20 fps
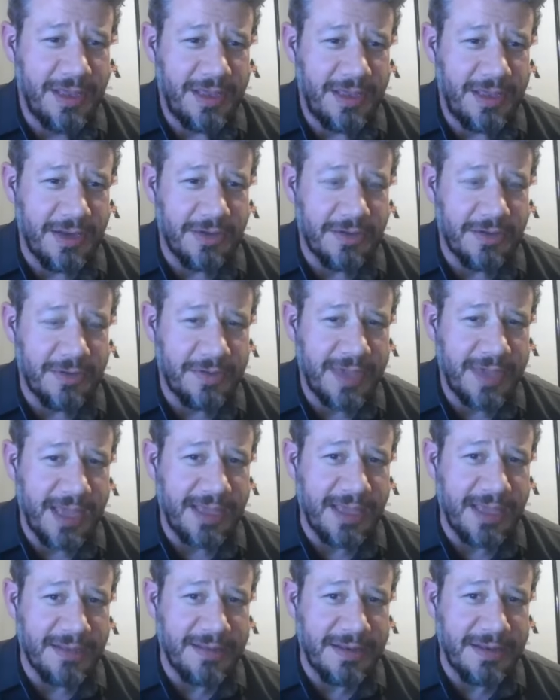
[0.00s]
you know who
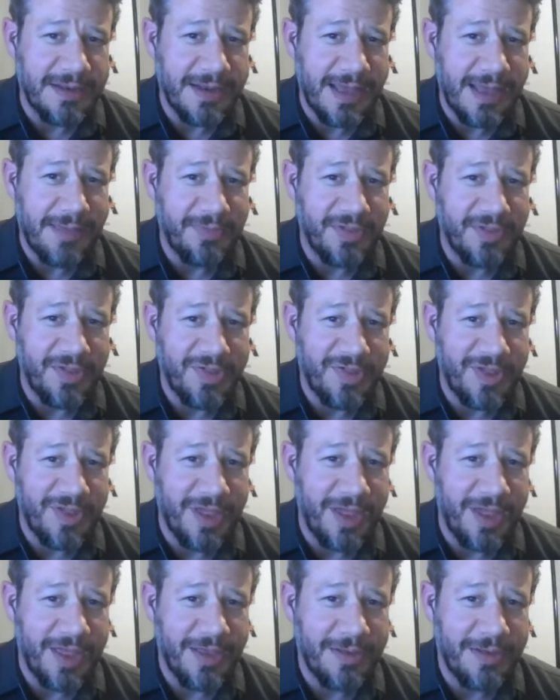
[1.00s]
can't get to Indianapolis,
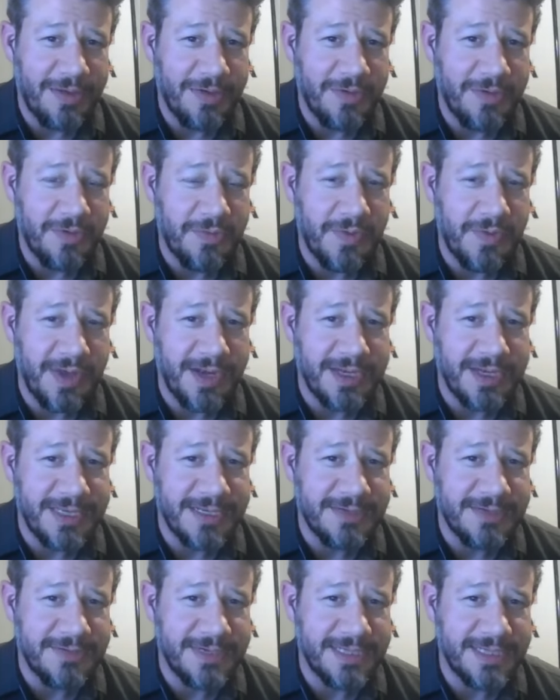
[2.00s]
uh, you know who wanted
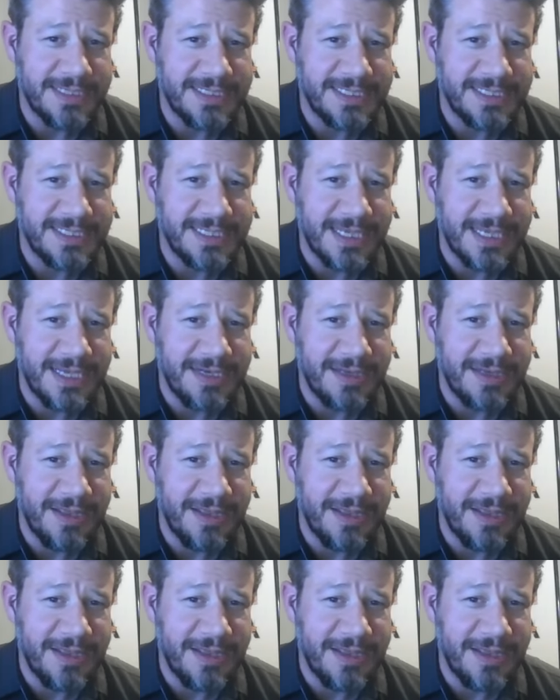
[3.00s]
to see it,